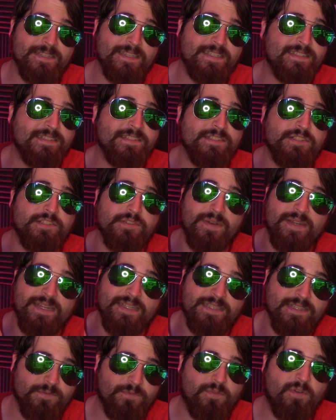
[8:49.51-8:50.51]
He didn't do
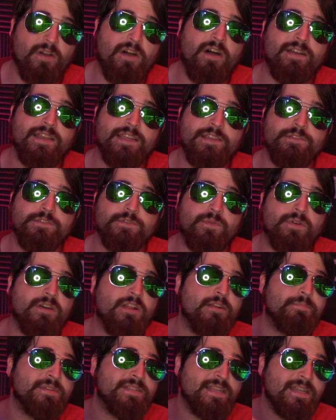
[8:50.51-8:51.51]
anything wrong. He was one
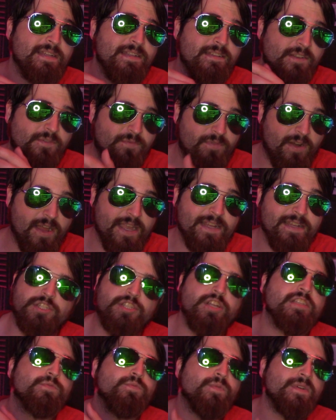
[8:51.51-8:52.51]
hundred percent in the right.
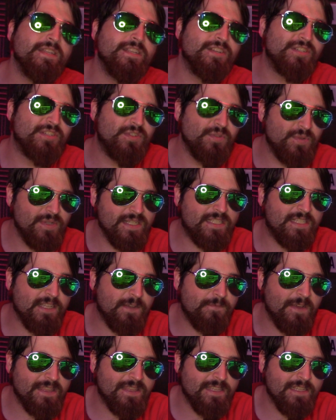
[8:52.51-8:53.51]
Just when you're doing
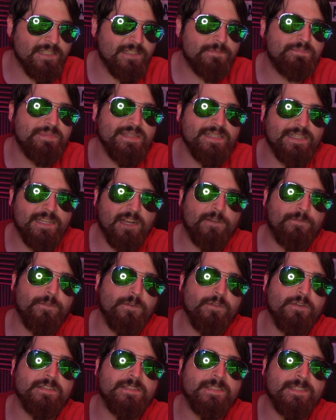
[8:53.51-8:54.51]
stuff like this, be
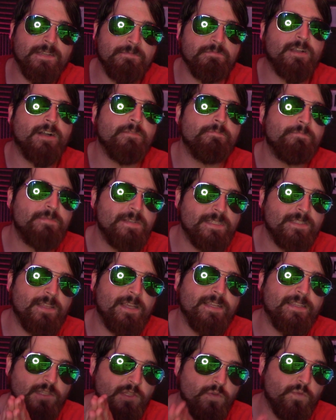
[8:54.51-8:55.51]
careful, because some companies
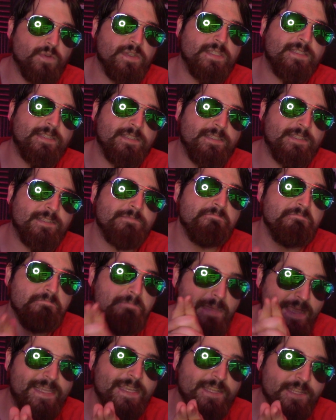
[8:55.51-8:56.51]
like to twist this and
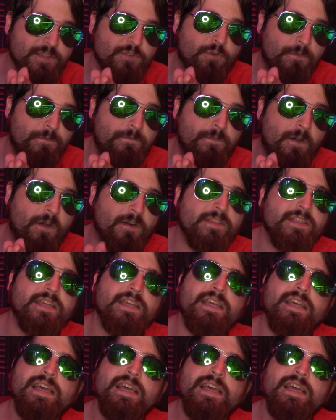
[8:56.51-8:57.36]
make it your fault.